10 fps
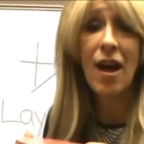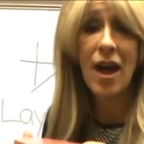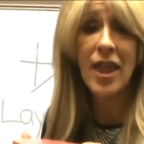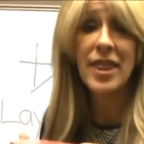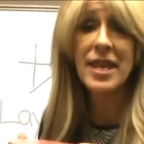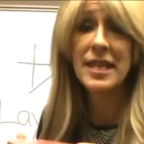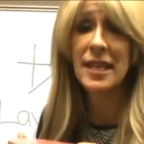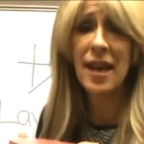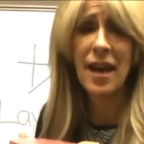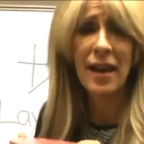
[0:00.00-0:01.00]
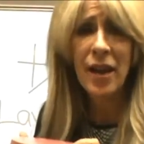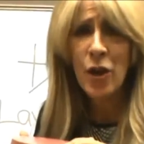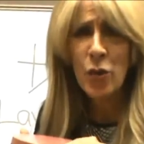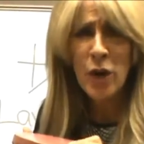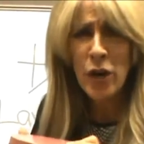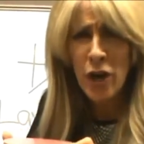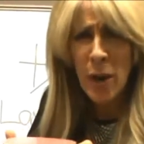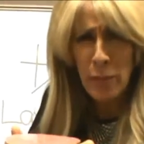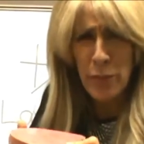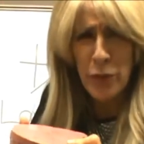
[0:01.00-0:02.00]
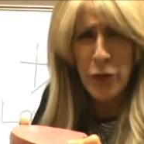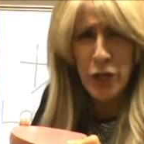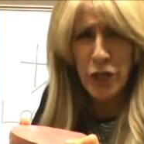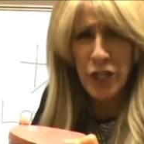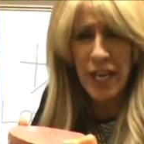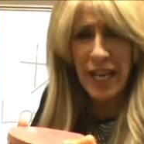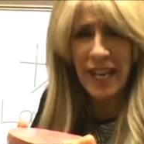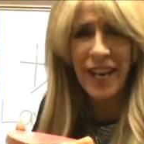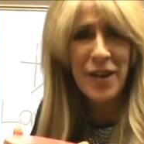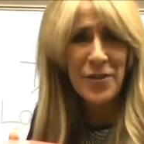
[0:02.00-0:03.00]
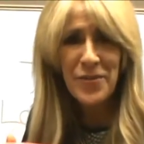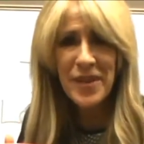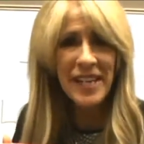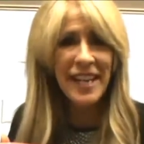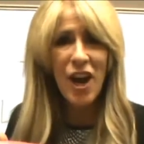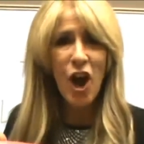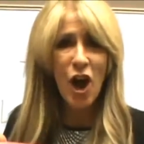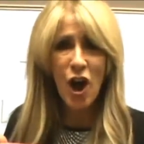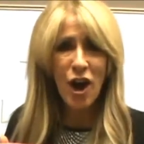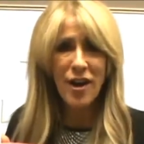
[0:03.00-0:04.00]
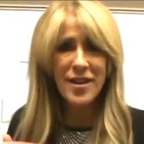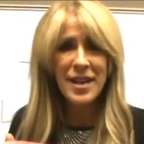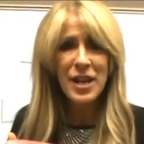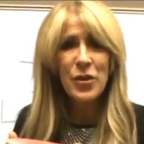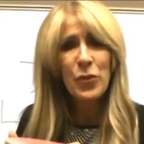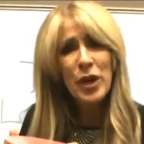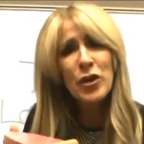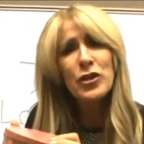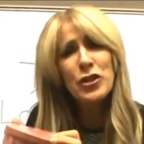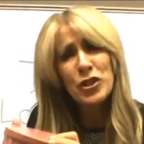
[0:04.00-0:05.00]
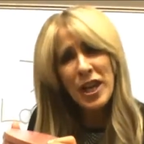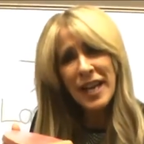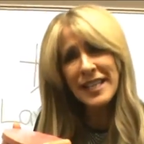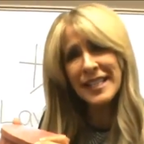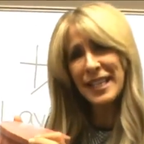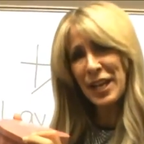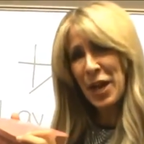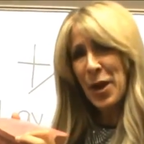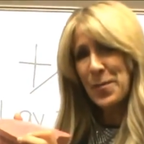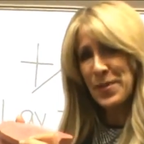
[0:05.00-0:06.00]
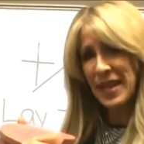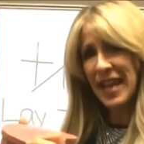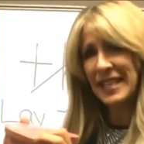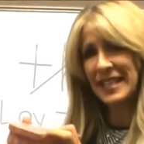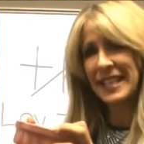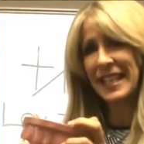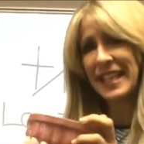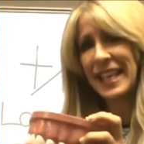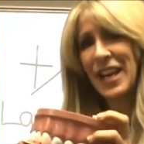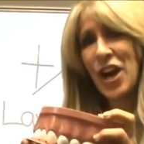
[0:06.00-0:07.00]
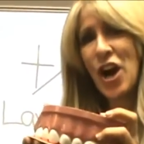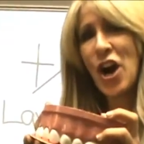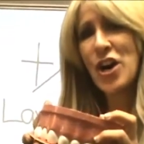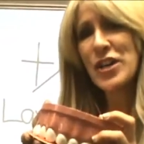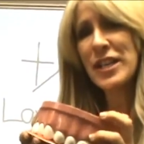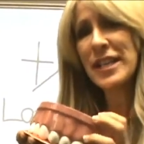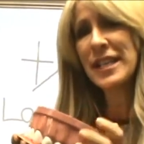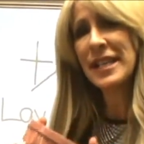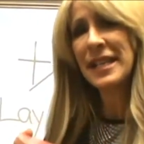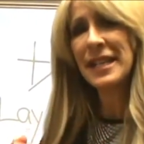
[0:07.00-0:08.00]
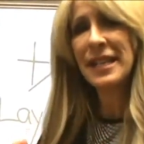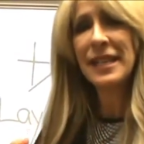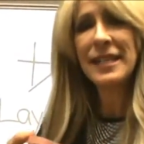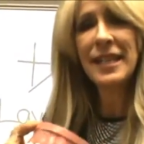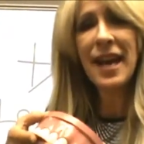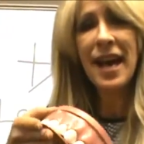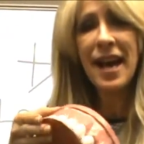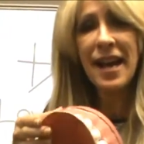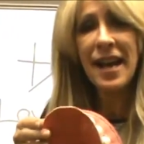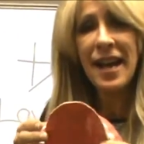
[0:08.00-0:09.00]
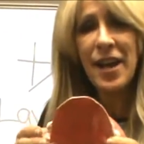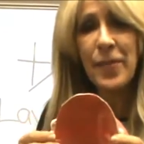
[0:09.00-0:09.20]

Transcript: on the tongue. We are not pushing really hard. We are gently placing our tongue